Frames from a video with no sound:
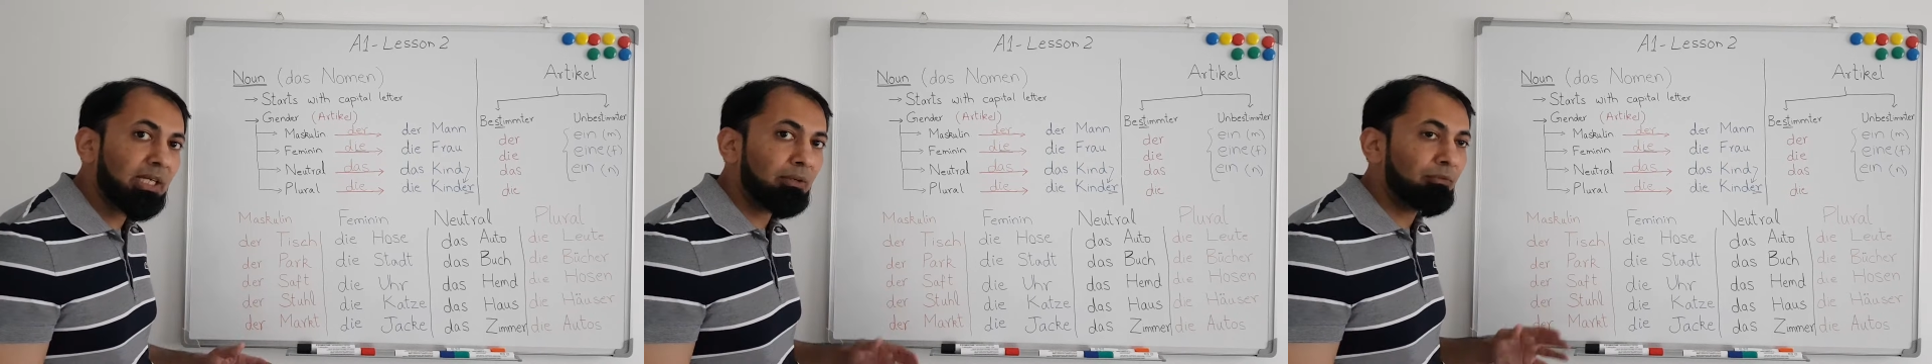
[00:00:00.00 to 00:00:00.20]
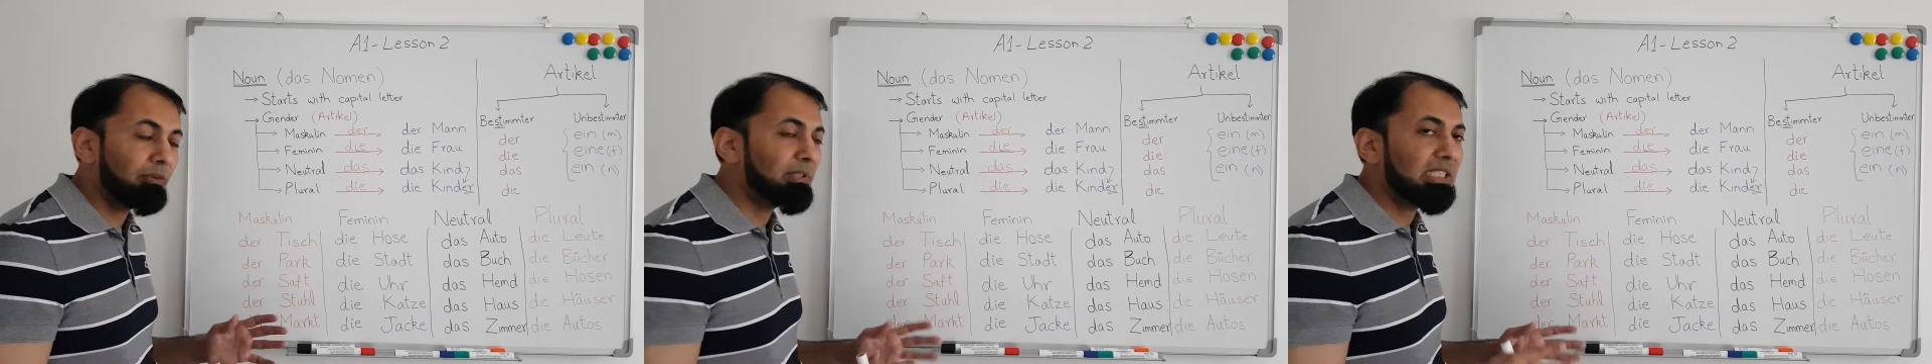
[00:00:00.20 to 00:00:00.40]

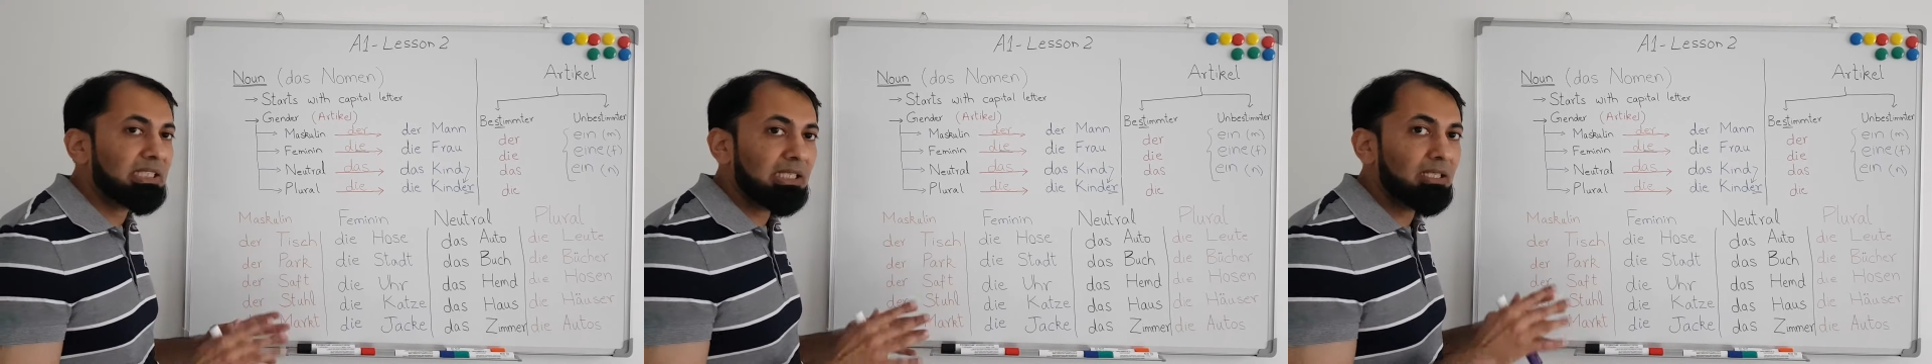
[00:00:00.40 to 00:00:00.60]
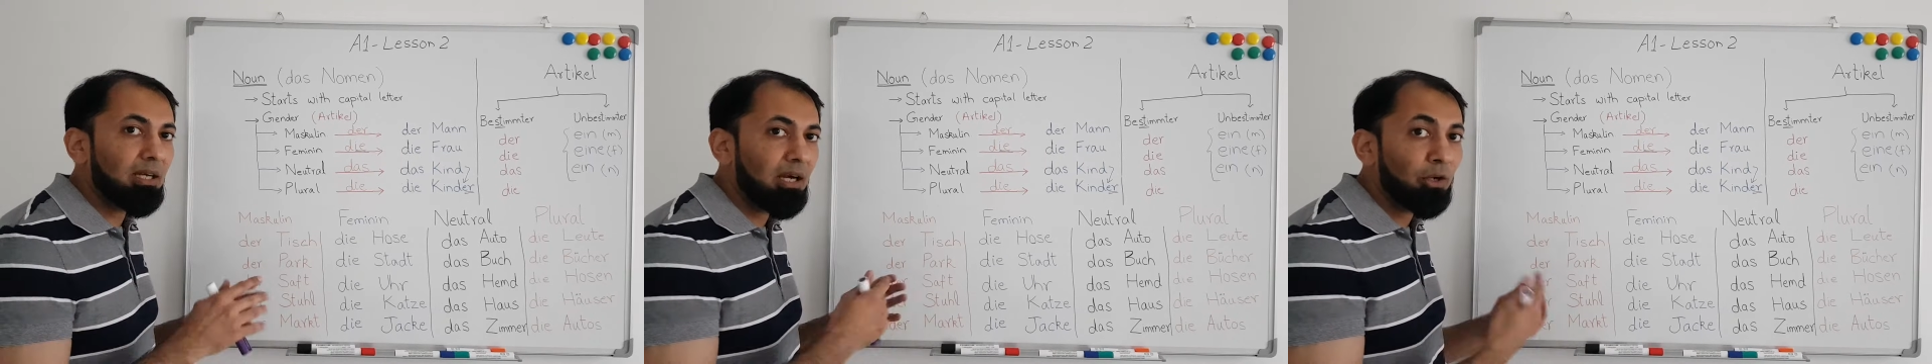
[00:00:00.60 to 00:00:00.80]
and we will
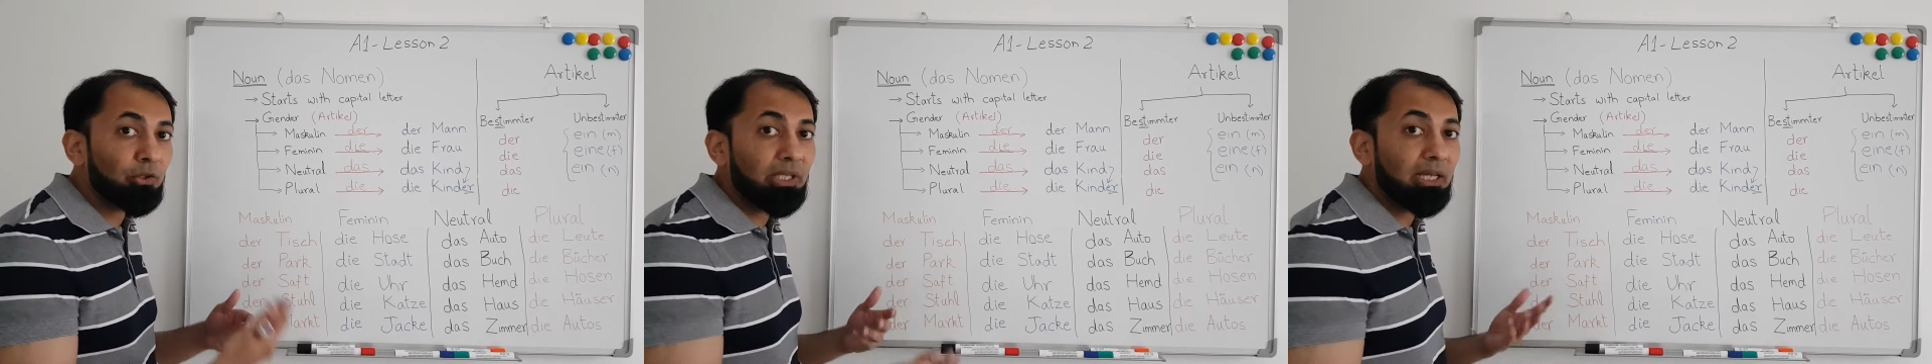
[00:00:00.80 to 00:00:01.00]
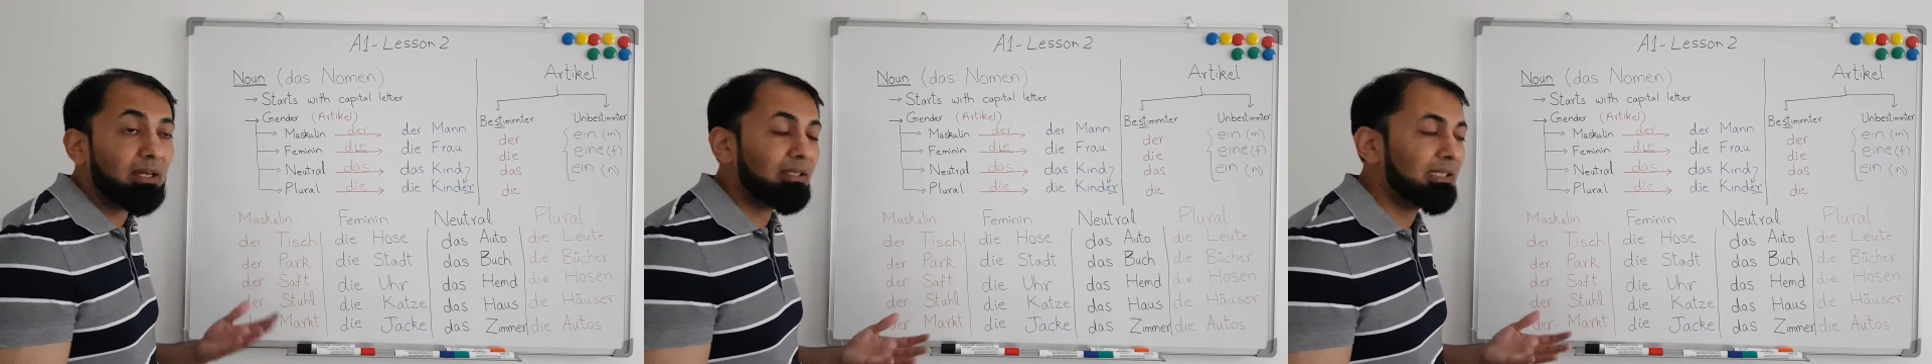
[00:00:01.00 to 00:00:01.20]
see how
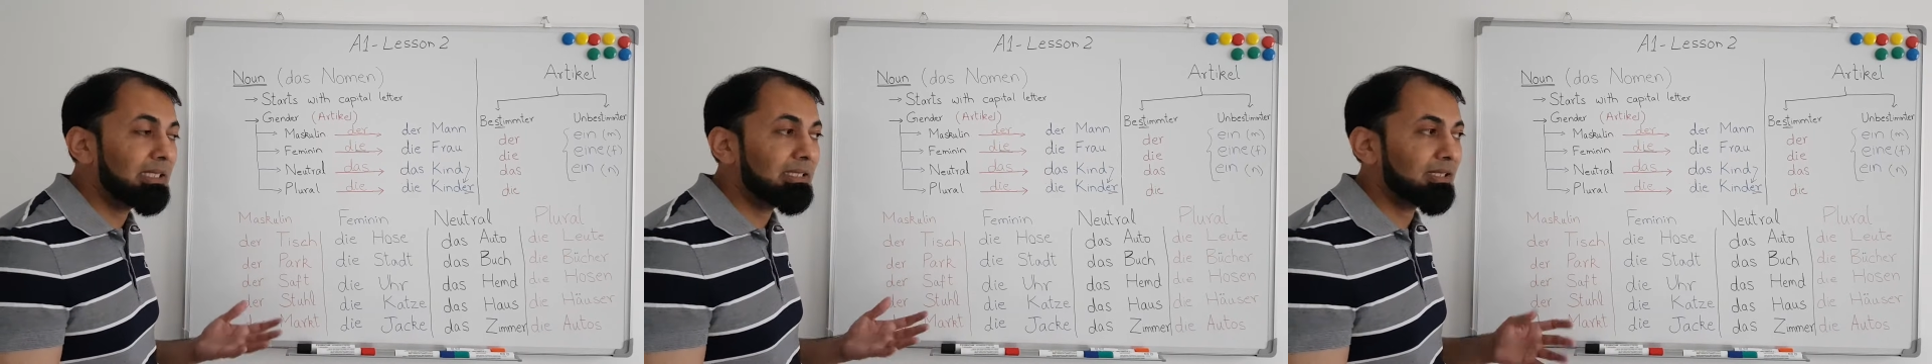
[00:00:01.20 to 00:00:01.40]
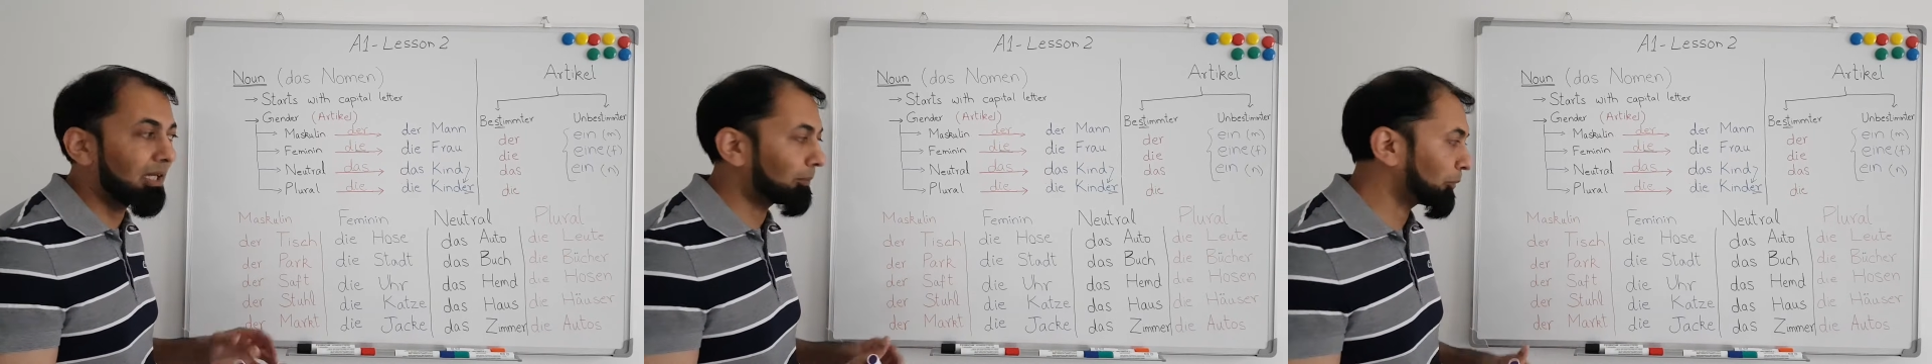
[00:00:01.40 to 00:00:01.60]

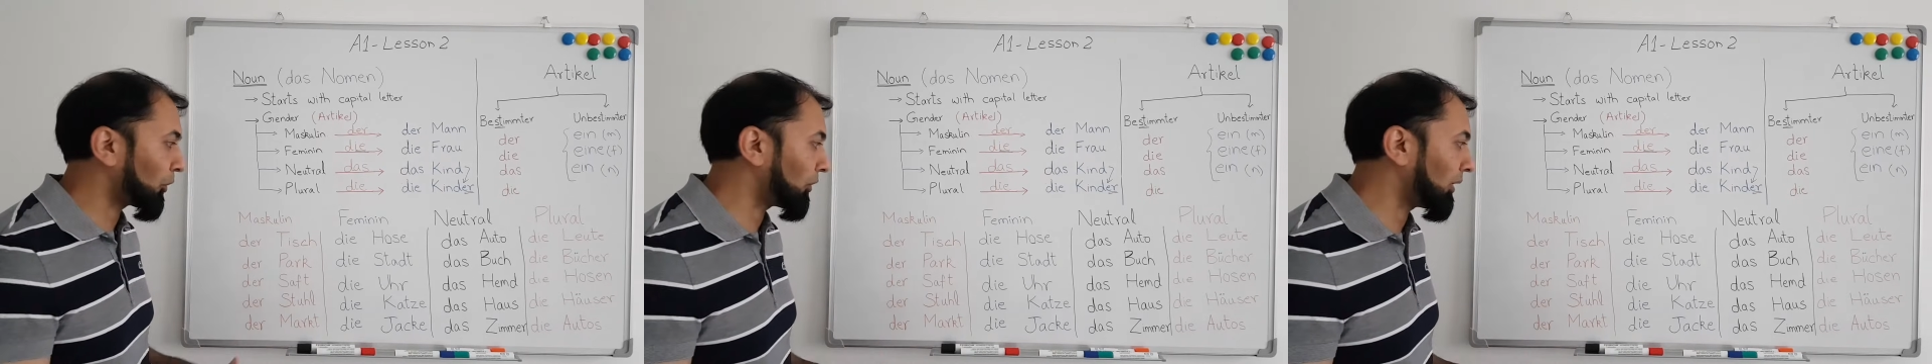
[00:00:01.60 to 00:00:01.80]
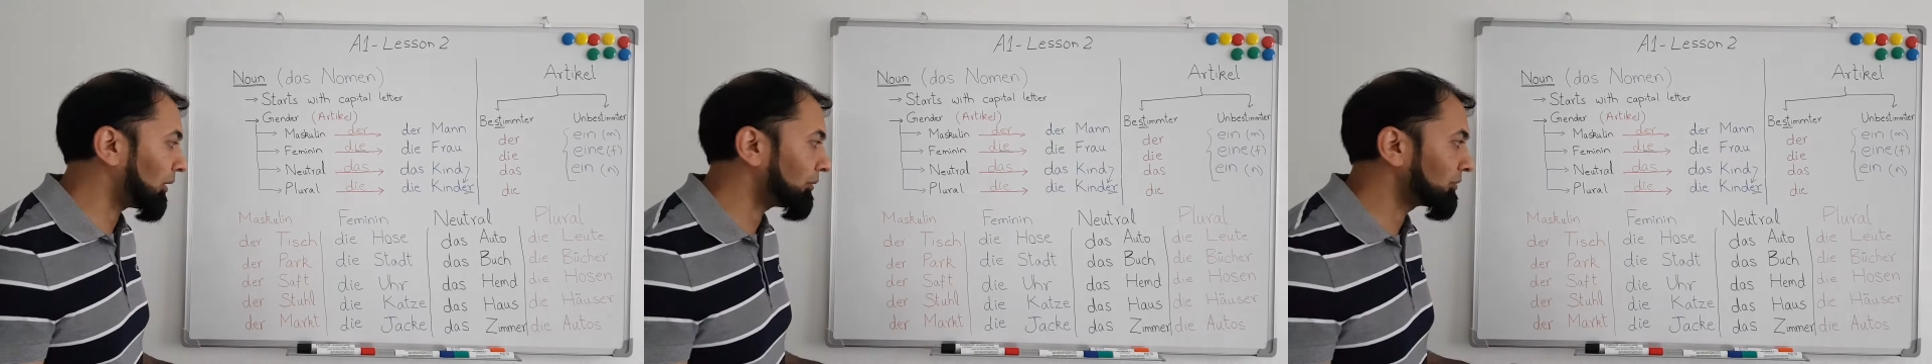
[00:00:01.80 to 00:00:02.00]
these are
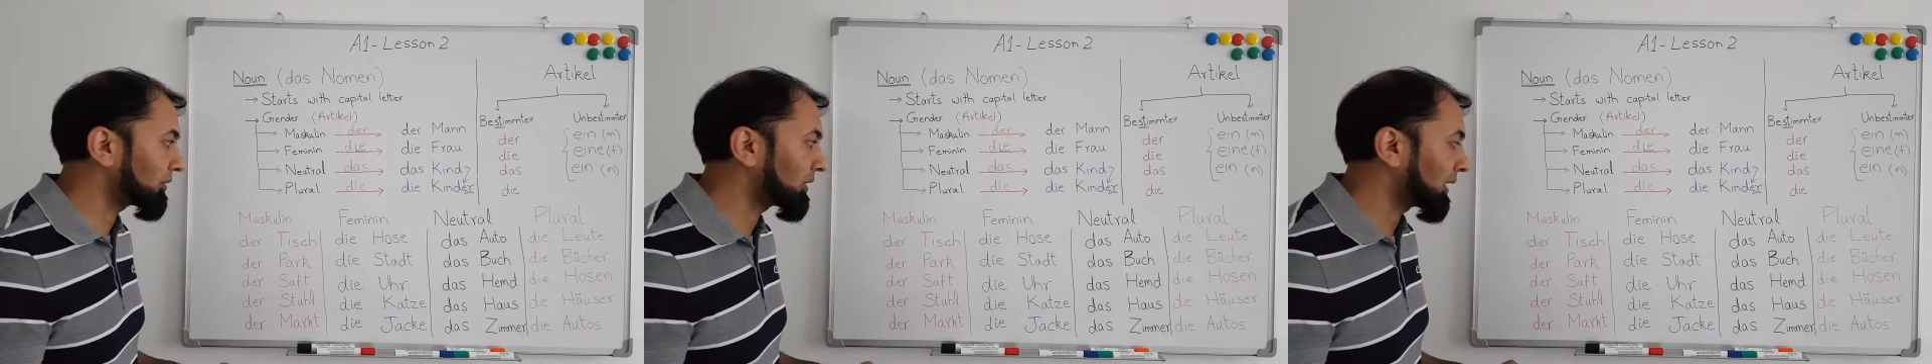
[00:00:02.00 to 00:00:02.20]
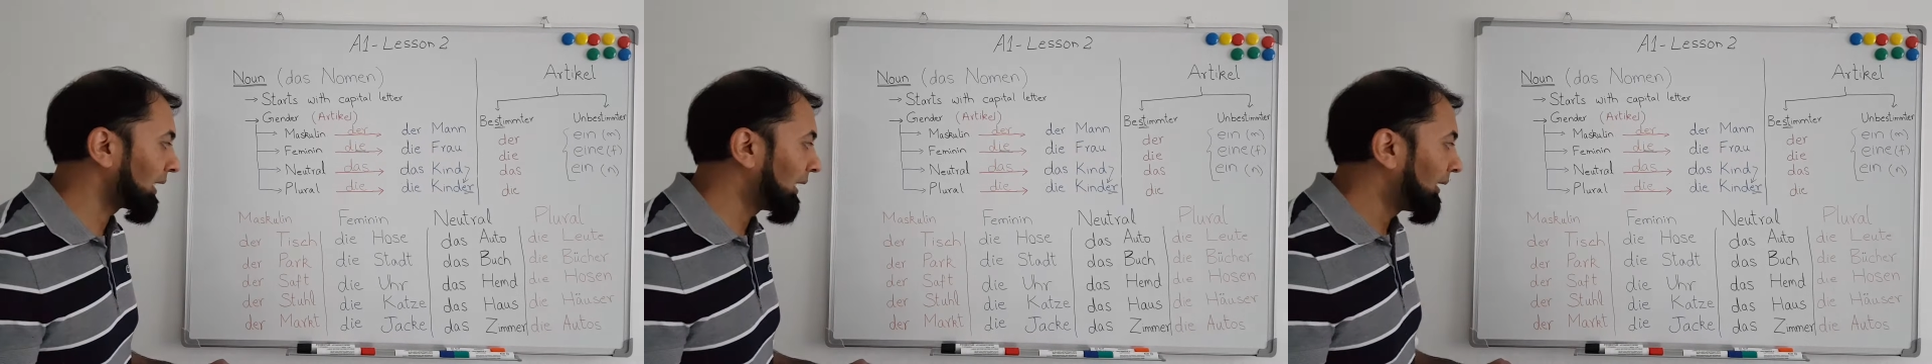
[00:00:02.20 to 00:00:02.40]
pronounced.